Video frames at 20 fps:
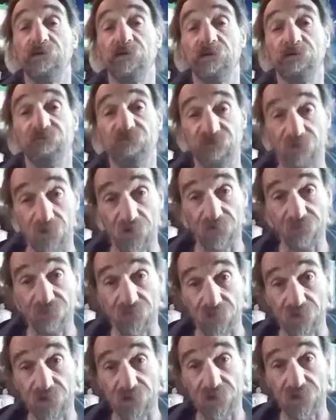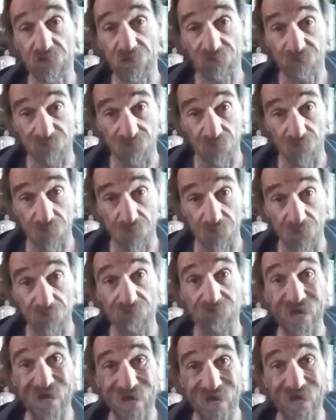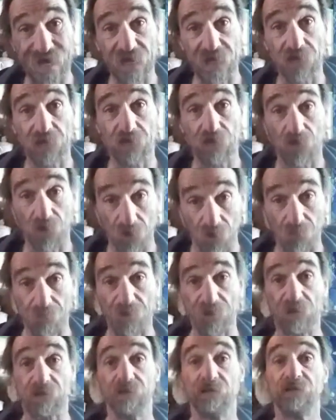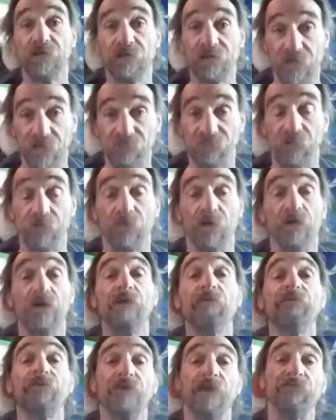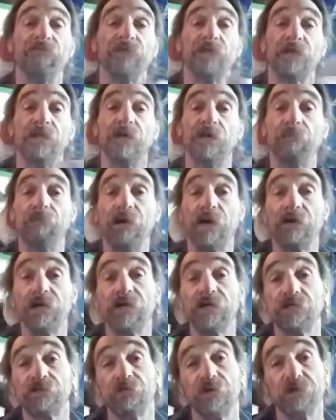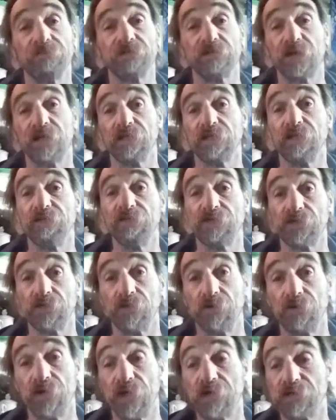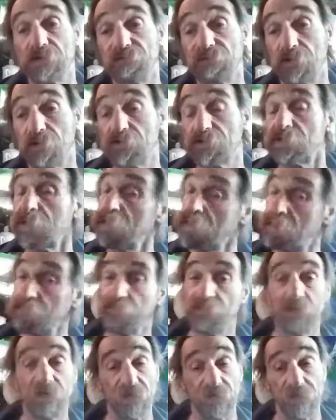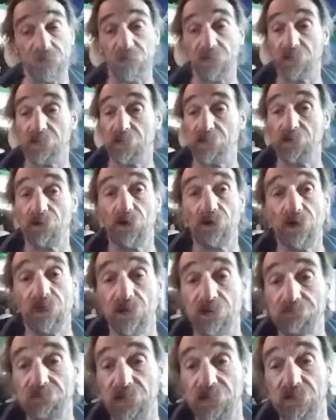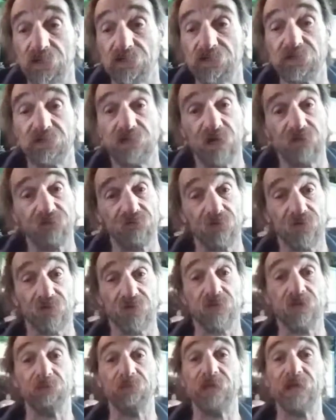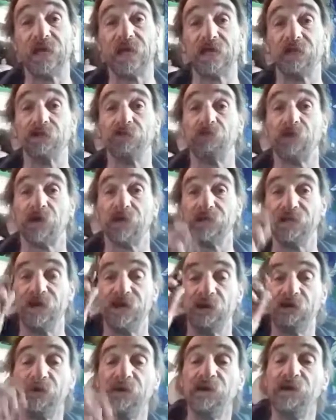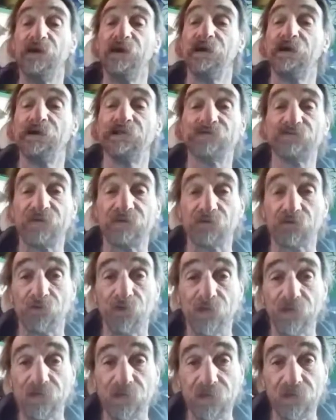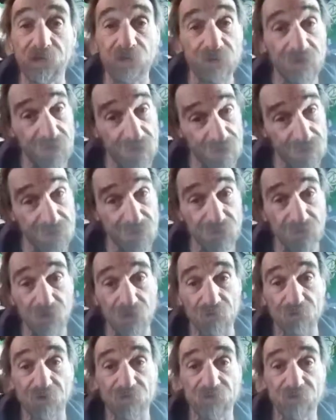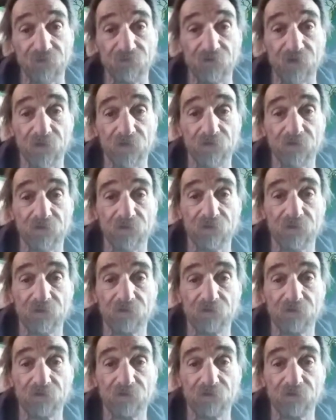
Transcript: Very, very informative, eye-opening, if you will. If you can help out, hit the website, leave us a donation, folks. It all helps, and it's definitely come in handy right now. Let's have a great day, and let's all be safe out there.